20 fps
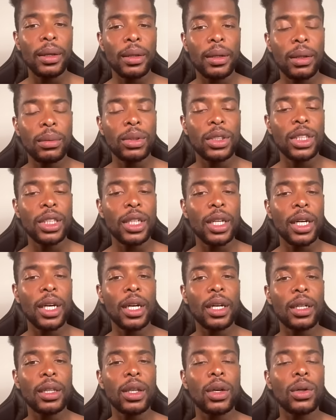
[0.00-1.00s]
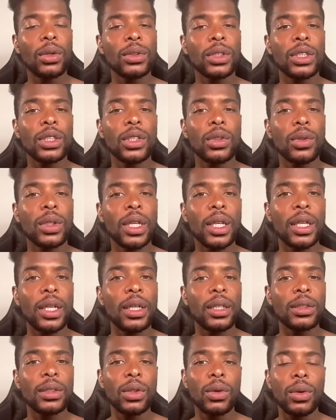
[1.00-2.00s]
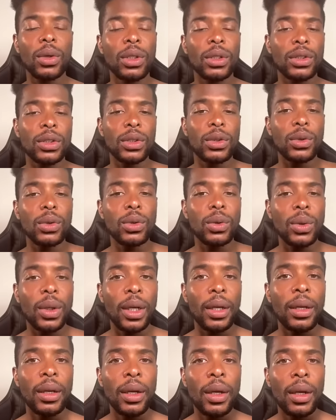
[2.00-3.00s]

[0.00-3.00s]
Them Shein clothes that your kids going to school with,